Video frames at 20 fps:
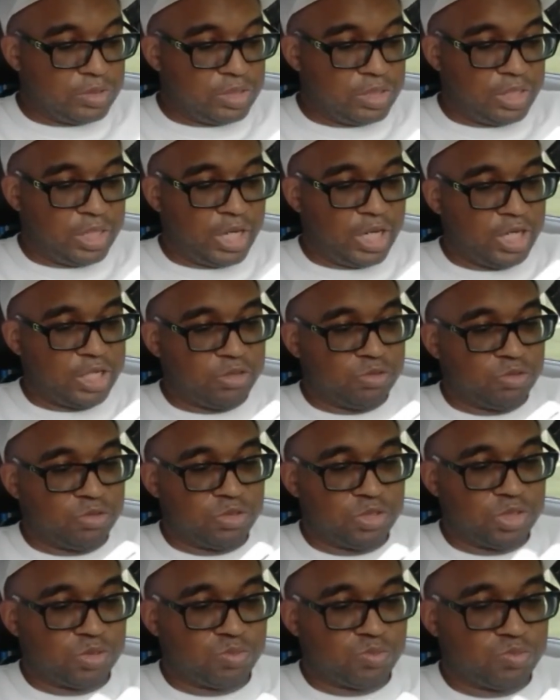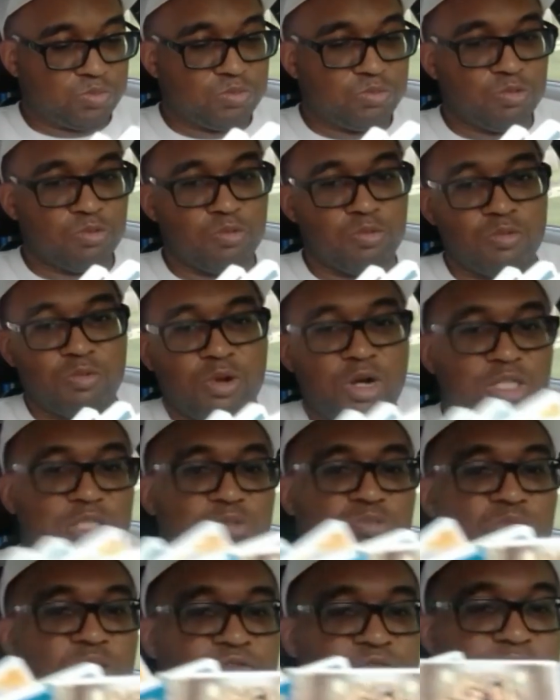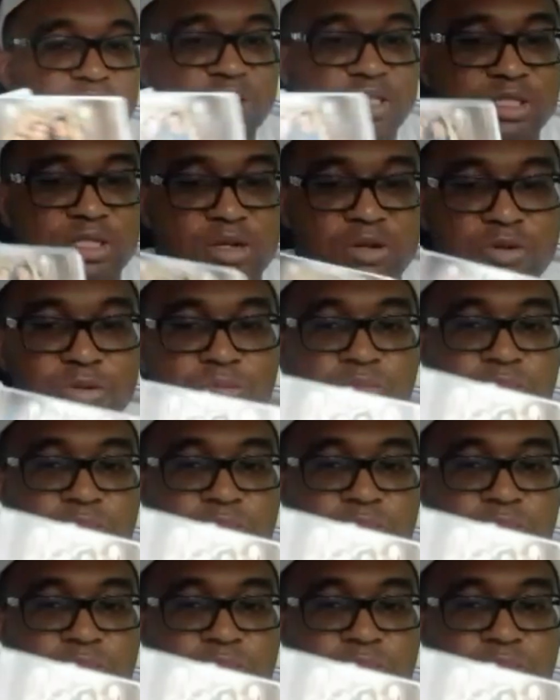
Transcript: Anna who's watching with us. So